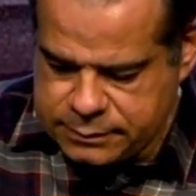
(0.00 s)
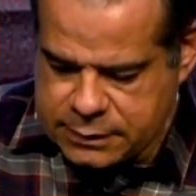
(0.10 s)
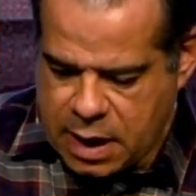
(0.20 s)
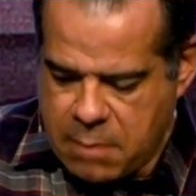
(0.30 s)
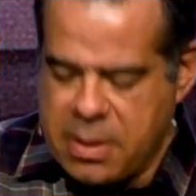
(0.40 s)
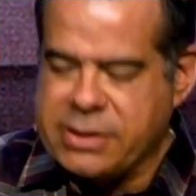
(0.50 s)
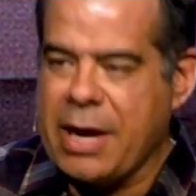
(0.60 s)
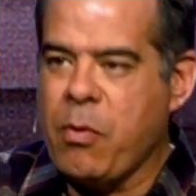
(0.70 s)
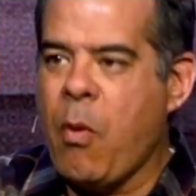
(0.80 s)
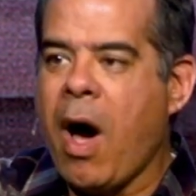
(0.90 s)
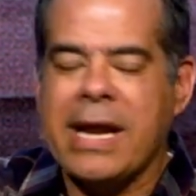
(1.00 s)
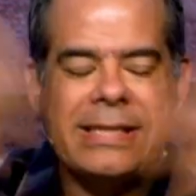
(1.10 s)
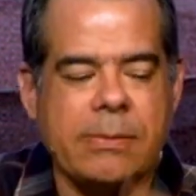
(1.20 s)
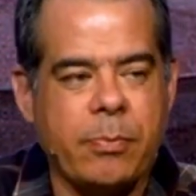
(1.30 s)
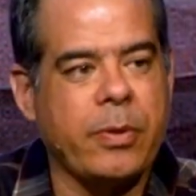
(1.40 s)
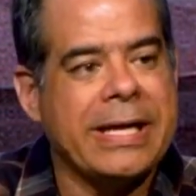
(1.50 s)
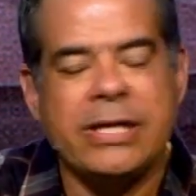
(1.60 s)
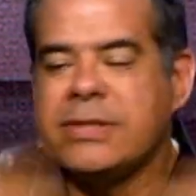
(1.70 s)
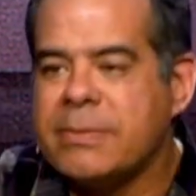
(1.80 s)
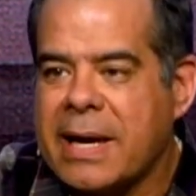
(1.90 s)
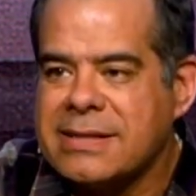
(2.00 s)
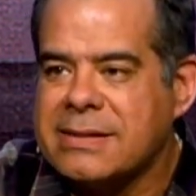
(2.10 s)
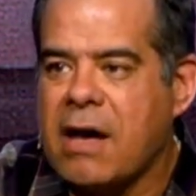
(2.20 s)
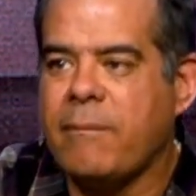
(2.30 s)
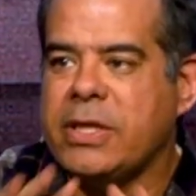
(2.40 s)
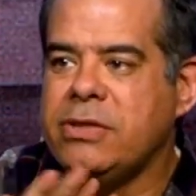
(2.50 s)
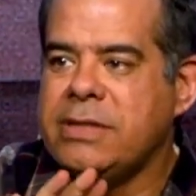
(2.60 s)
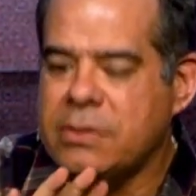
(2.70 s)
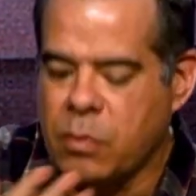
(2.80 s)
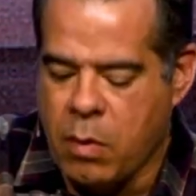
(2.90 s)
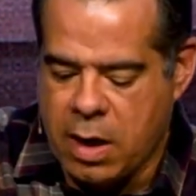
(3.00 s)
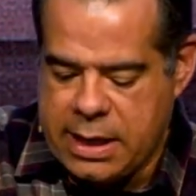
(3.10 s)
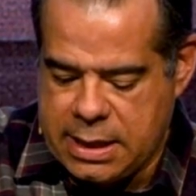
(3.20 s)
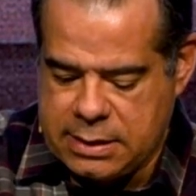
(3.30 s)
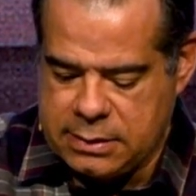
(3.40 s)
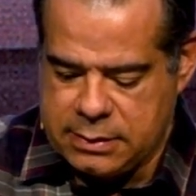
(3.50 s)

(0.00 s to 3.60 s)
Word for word: how much I wanted to bring you to myself, but you didn't want it.